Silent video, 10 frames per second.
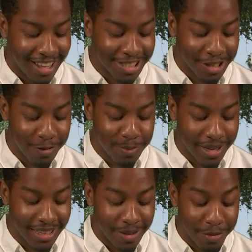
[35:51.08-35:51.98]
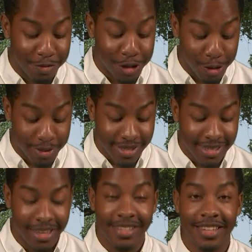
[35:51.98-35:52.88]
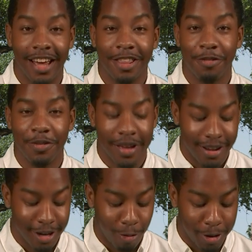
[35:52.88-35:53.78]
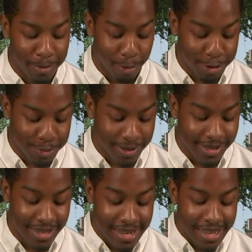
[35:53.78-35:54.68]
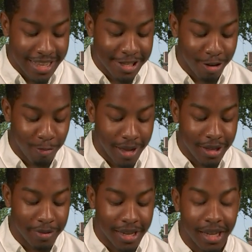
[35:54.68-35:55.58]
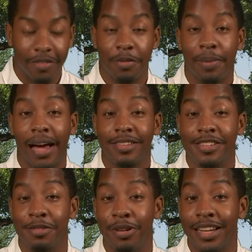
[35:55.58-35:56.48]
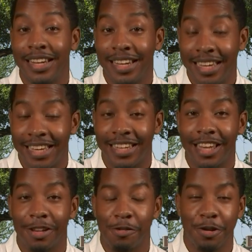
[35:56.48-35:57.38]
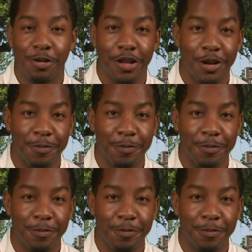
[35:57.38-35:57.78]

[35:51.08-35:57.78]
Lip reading: A gentleman by the name of Jodis says, now that we've gotten our reimbursements, is there a way that we can give it back to someone in need at Loyola?